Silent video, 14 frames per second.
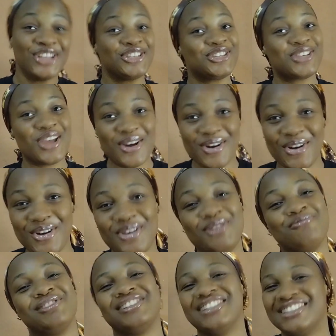So
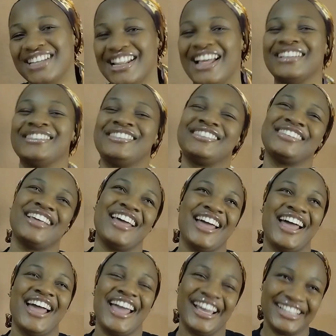immediately said that.
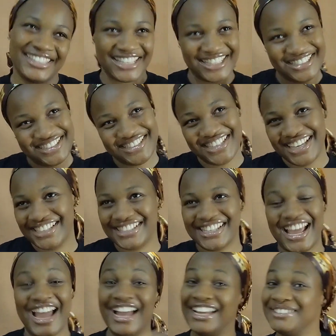I said yes.
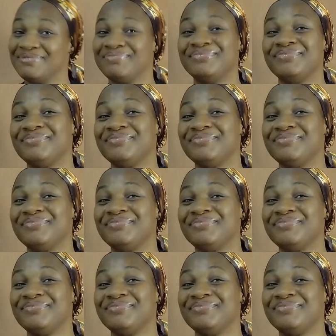And